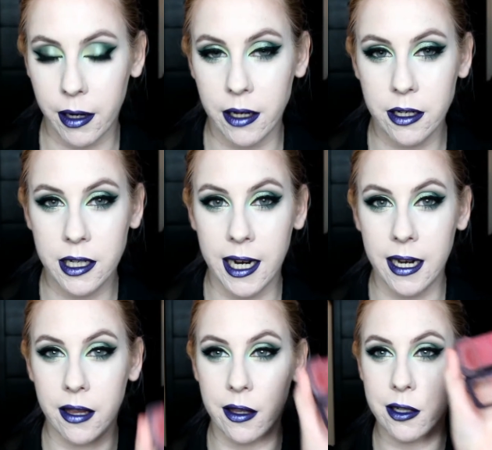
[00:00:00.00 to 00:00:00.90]
I'm going to
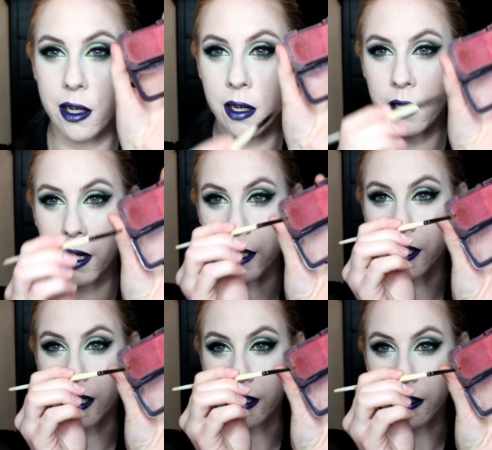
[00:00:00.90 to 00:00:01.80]
take the dark
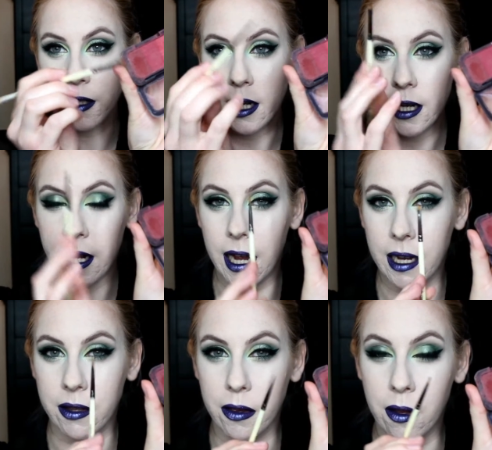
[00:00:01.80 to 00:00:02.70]
eyeshadow
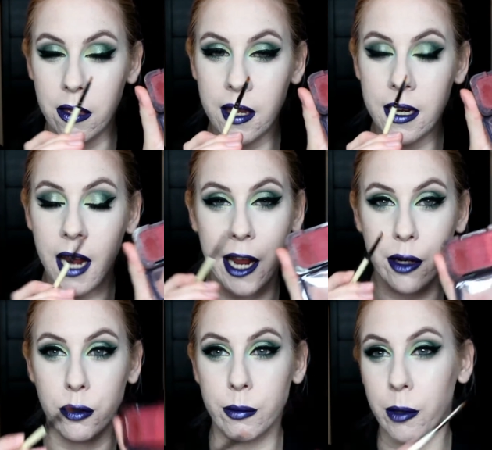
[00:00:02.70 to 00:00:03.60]
and the thin
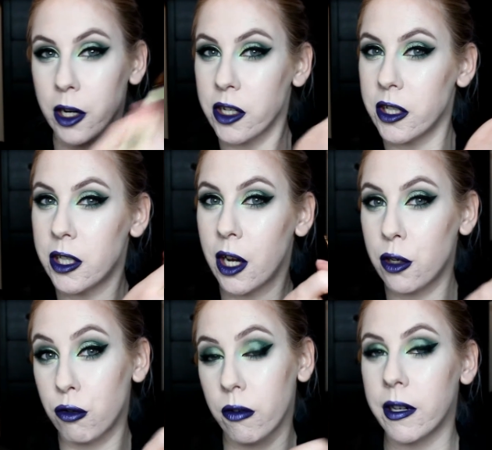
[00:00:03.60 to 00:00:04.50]
angled brush and
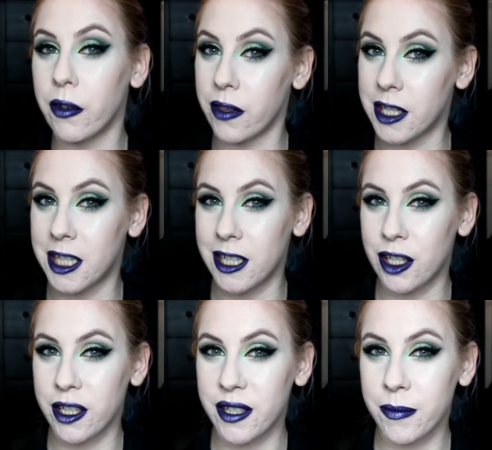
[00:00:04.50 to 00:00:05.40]
start drawing on the
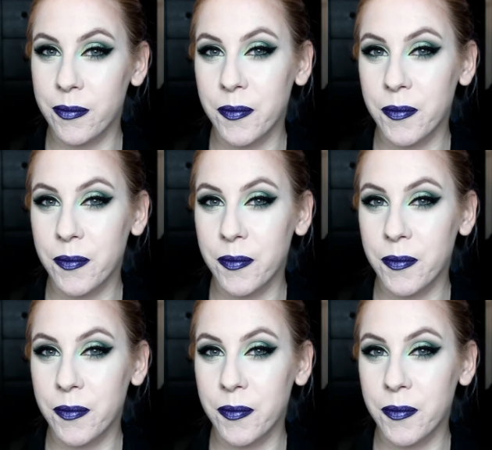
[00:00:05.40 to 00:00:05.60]
stitches.